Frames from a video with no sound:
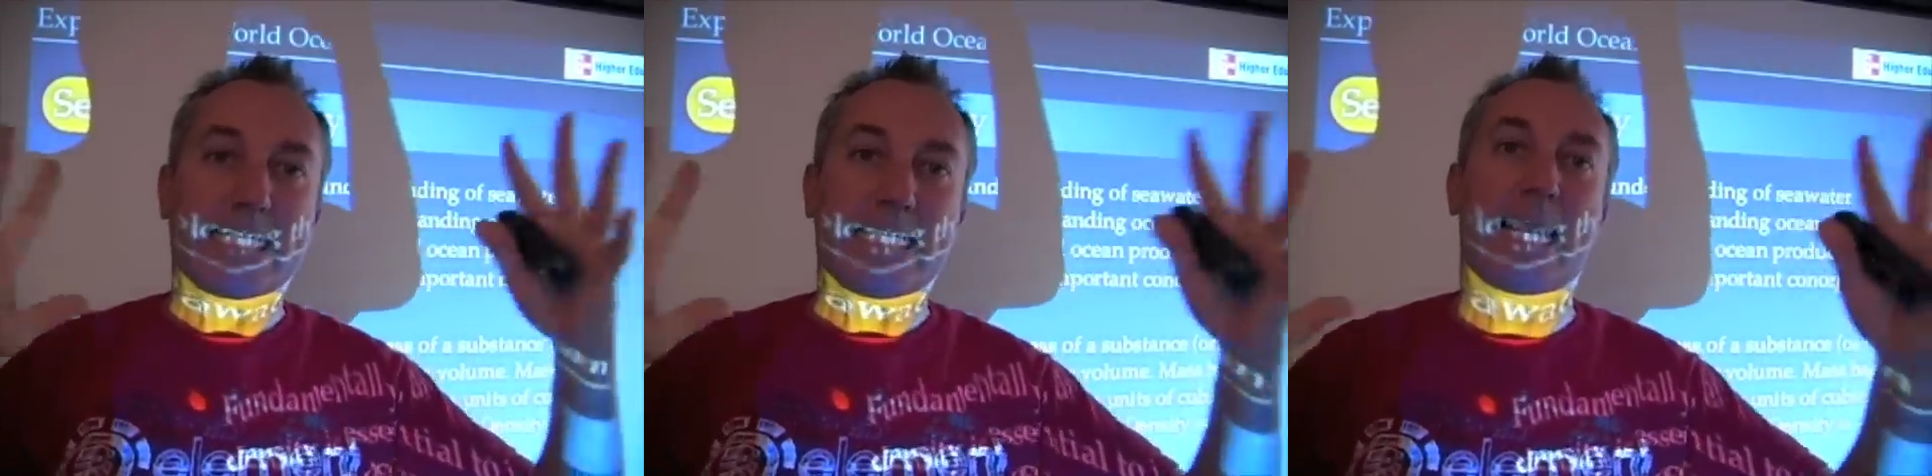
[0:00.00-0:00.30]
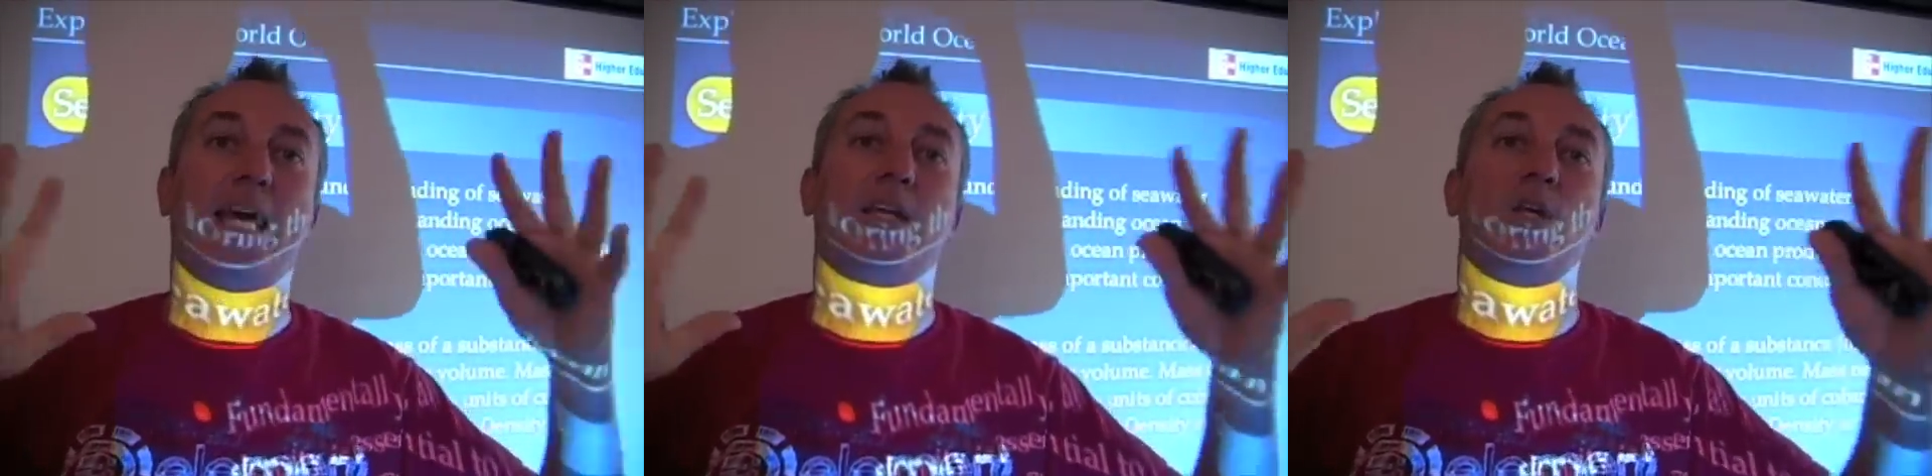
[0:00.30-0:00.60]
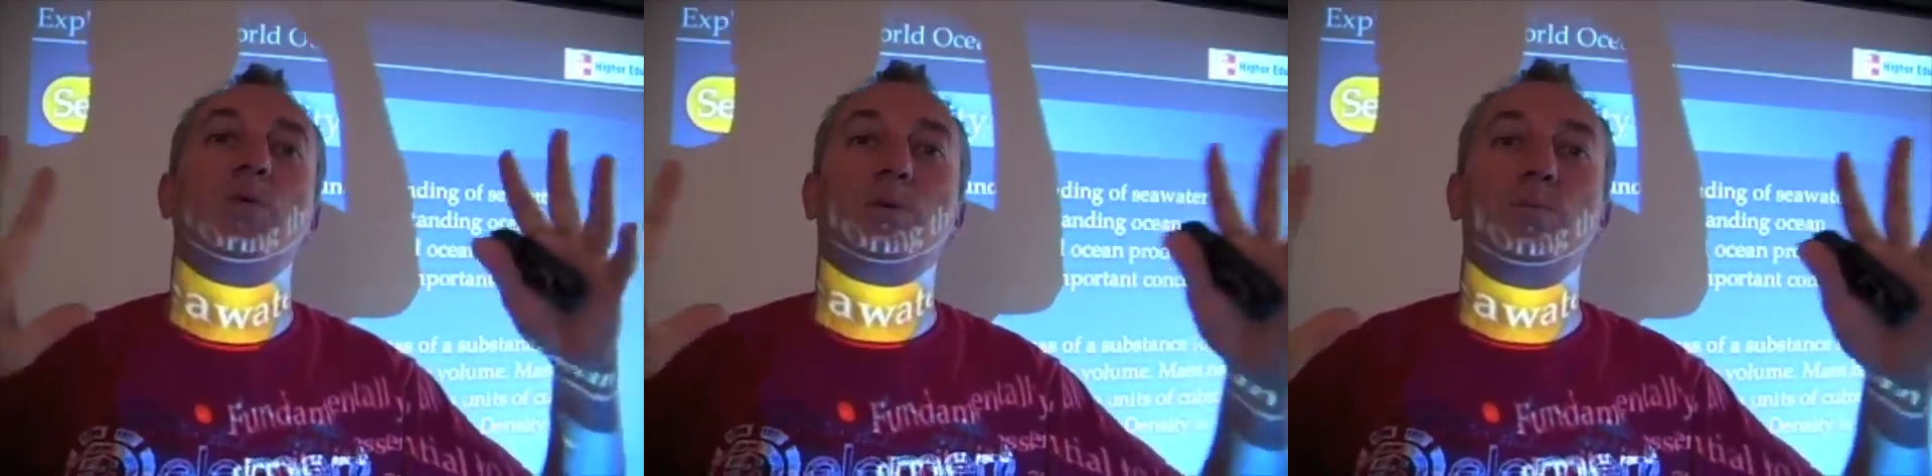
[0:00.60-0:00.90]
in that
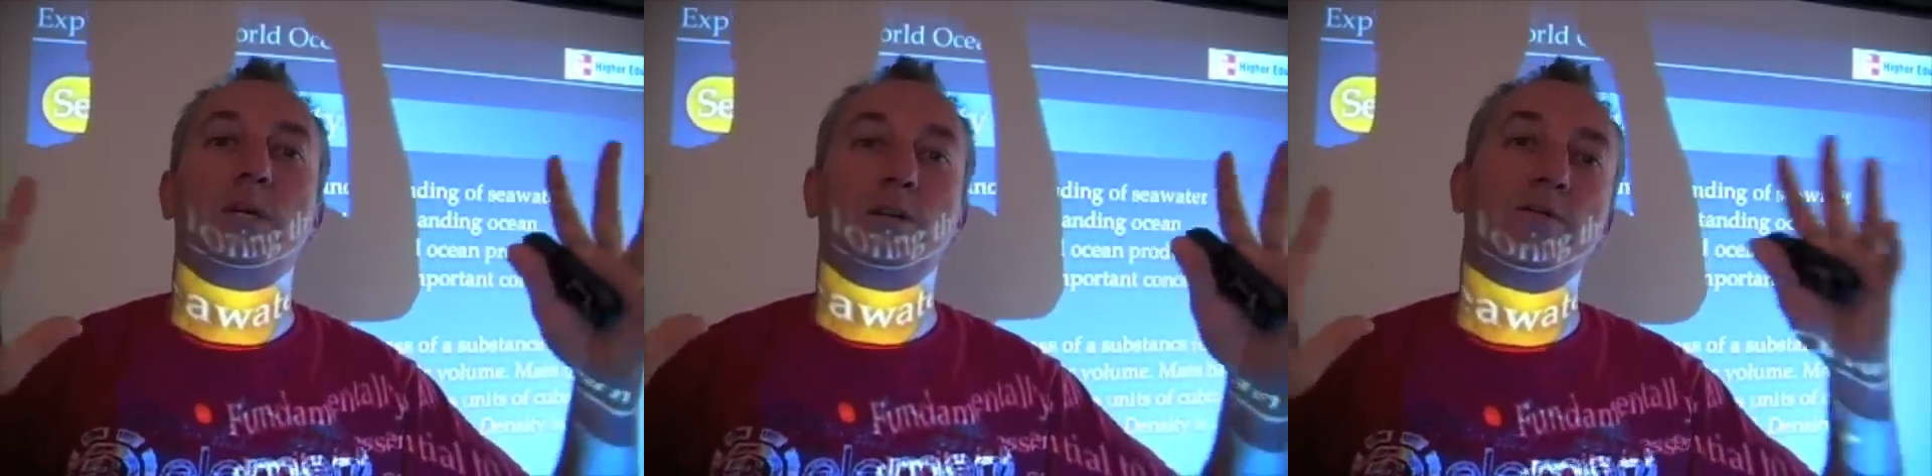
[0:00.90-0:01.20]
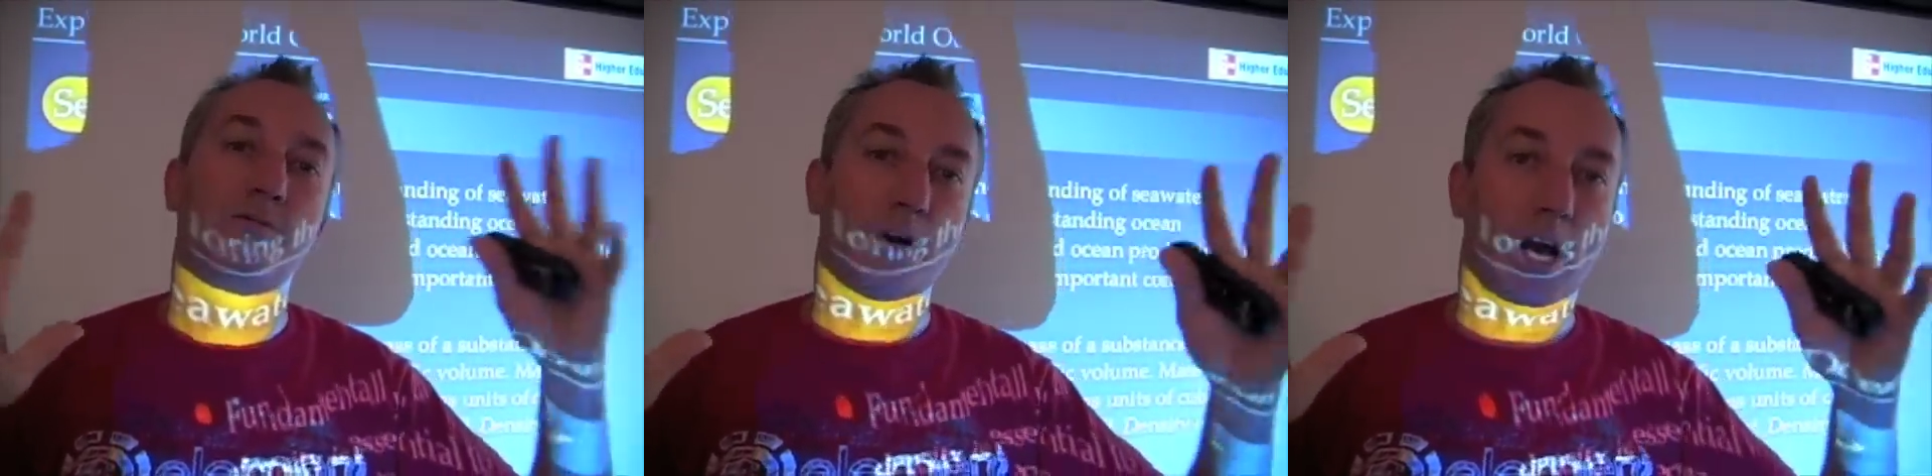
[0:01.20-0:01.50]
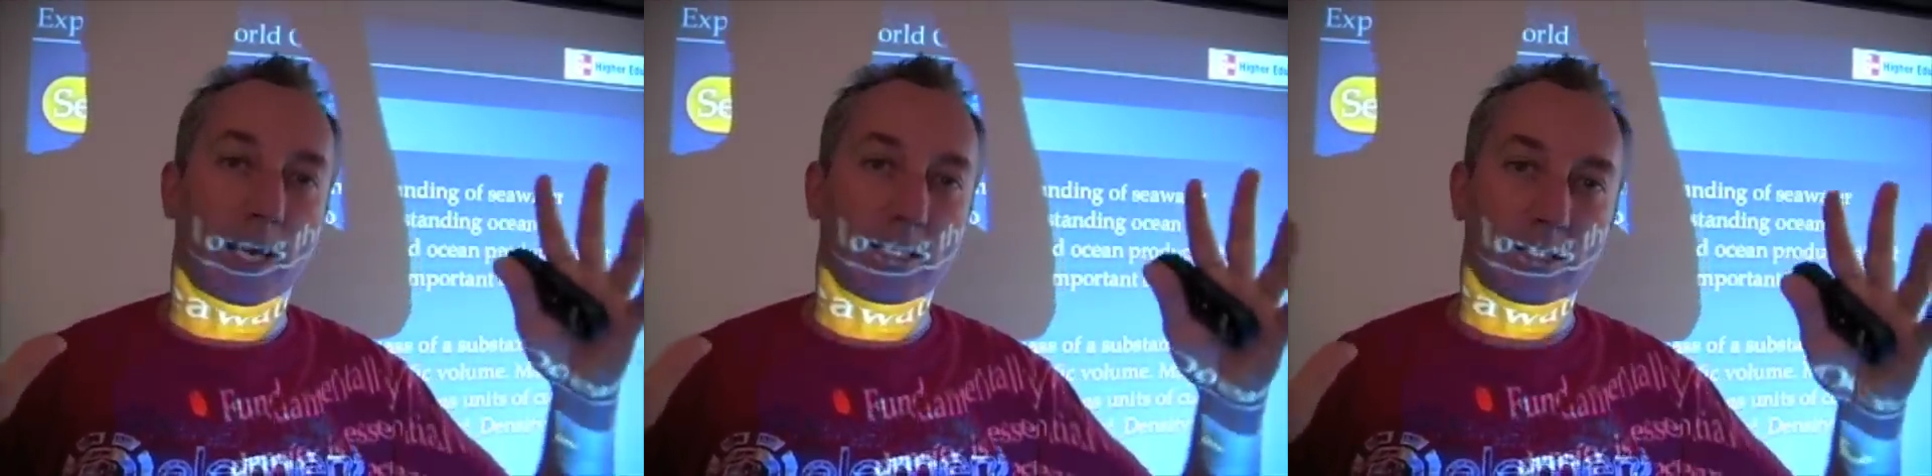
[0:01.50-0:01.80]
cubic meter
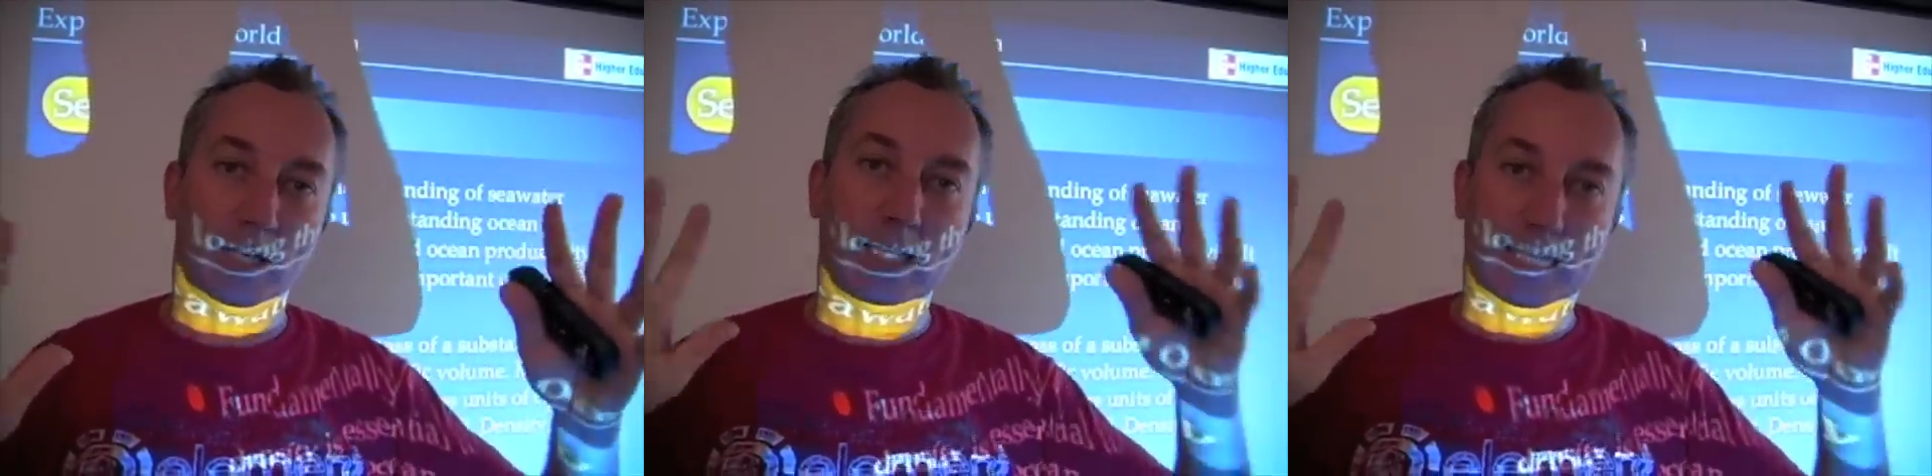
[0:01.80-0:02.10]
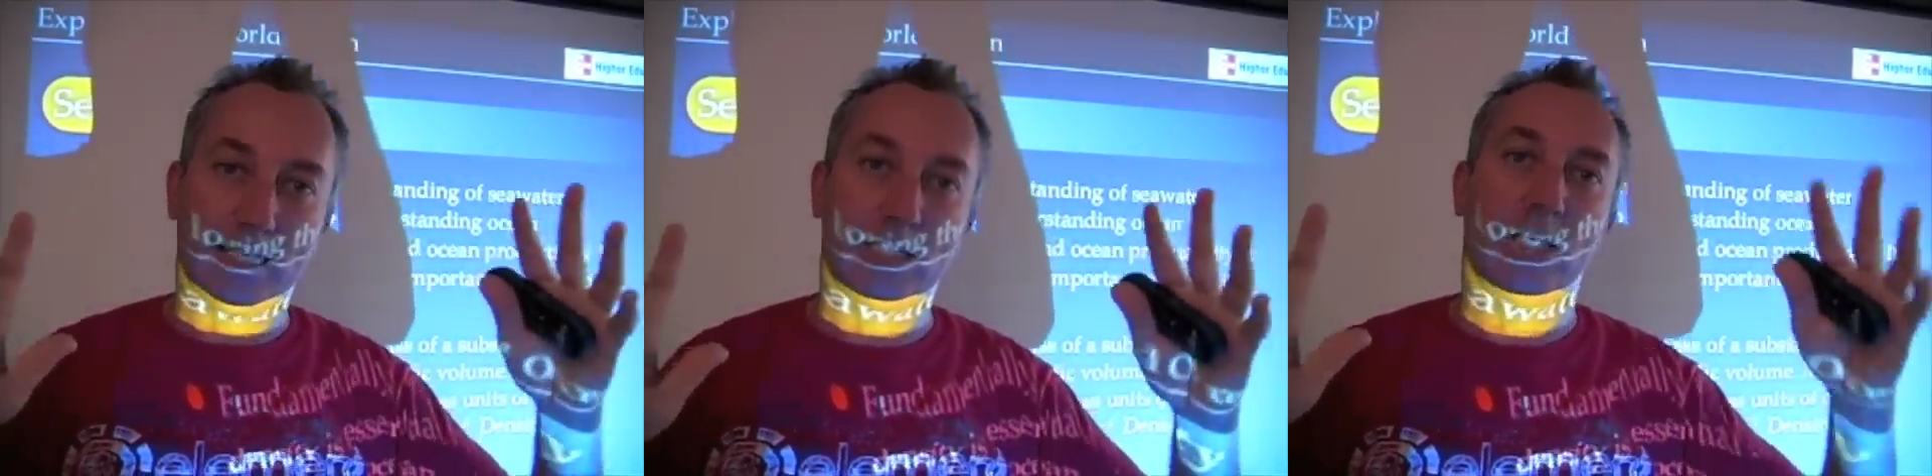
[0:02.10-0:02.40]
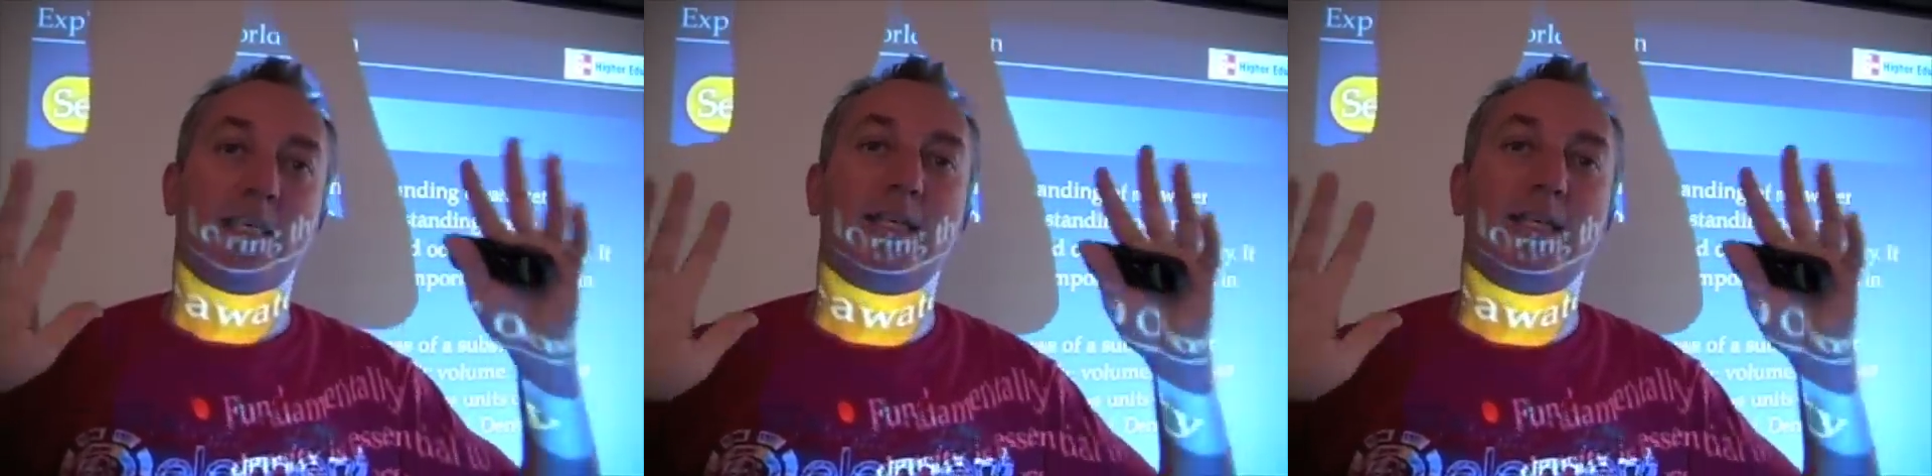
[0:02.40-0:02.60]
defines its